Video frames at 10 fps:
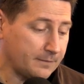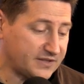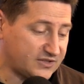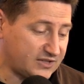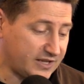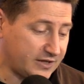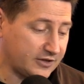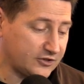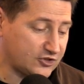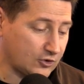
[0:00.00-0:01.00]

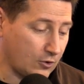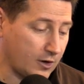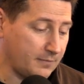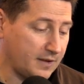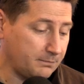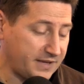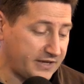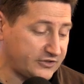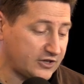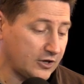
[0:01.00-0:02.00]
Mystique, Storm,
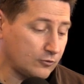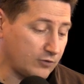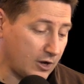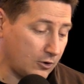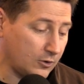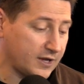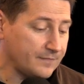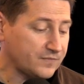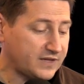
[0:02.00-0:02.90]
Beast, Rogue,